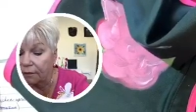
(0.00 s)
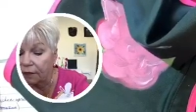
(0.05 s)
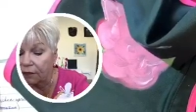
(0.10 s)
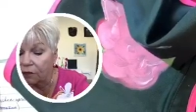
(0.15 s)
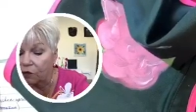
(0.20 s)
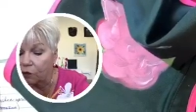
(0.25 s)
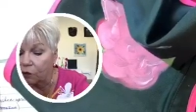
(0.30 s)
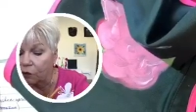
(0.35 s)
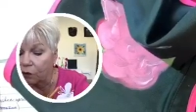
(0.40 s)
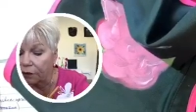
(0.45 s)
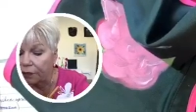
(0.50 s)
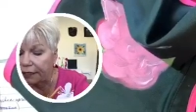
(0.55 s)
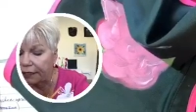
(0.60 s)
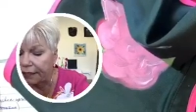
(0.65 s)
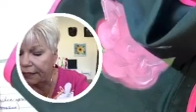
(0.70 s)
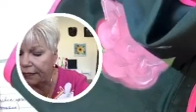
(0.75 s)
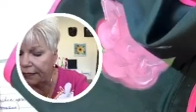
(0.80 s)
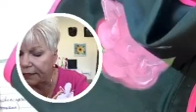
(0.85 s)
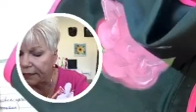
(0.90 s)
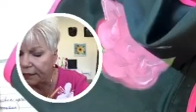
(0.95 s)

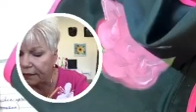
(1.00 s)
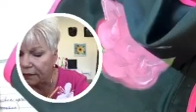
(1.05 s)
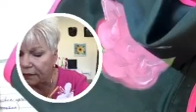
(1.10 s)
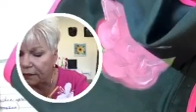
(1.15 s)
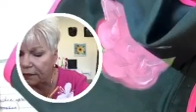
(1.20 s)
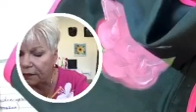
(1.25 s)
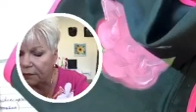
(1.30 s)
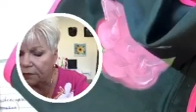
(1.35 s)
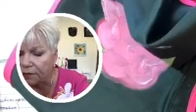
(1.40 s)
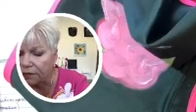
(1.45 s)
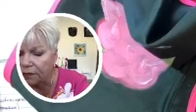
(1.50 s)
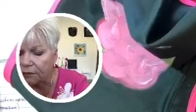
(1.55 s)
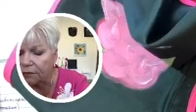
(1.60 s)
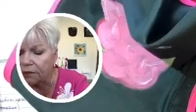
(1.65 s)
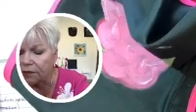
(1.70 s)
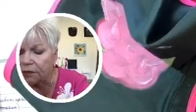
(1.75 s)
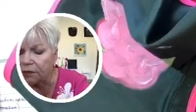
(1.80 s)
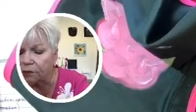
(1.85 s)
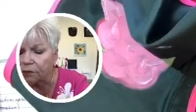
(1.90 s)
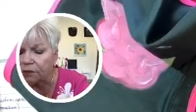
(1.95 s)
Yorkies, some
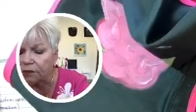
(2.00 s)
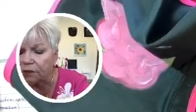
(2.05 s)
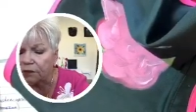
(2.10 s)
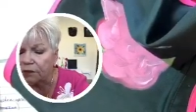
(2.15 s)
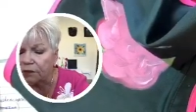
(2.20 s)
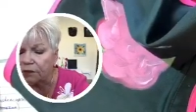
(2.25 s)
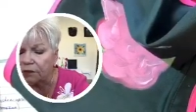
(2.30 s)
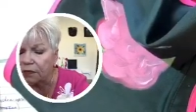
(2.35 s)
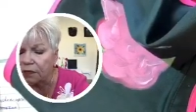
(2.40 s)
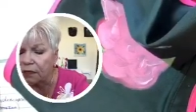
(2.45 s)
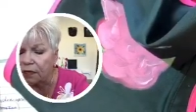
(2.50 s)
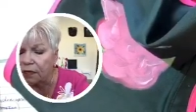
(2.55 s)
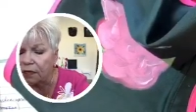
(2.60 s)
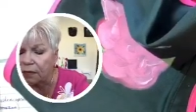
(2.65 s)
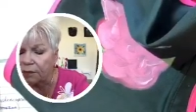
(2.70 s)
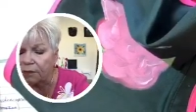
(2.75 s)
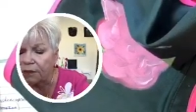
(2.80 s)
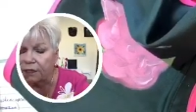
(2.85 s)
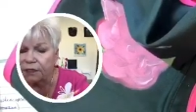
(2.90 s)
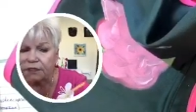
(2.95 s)
little ones,
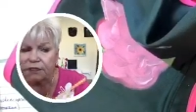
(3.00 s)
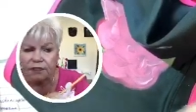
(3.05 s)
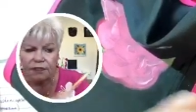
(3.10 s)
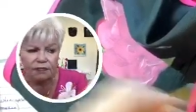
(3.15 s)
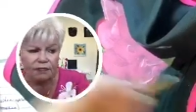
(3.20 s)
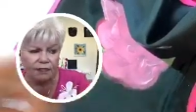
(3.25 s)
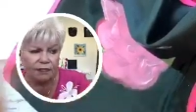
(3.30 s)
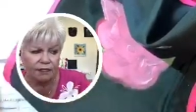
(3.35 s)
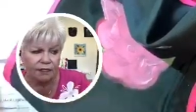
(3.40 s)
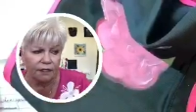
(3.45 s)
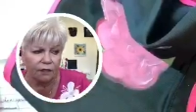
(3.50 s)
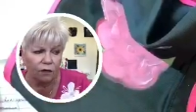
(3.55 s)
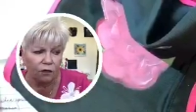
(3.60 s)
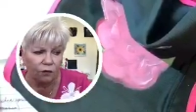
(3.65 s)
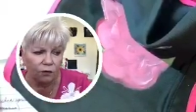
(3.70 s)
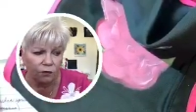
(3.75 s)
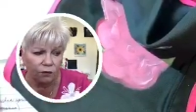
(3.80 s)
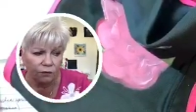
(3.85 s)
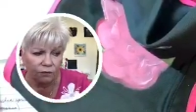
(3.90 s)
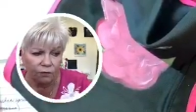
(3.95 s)
because he's getting a
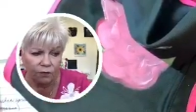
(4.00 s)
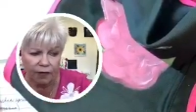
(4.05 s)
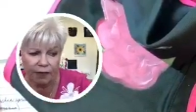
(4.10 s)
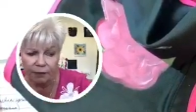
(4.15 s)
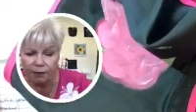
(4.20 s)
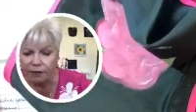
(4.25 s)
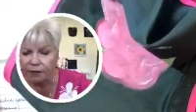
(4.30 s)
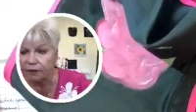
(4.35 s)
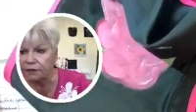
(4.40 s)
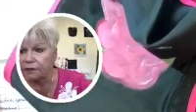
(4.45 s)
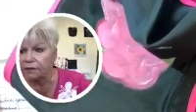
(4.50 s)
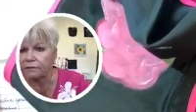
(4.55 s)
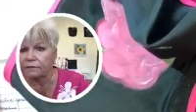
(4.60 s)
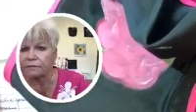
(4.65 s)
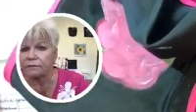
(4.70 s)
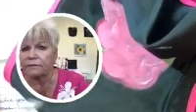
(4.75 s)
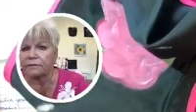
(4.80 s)
hold of rabbits.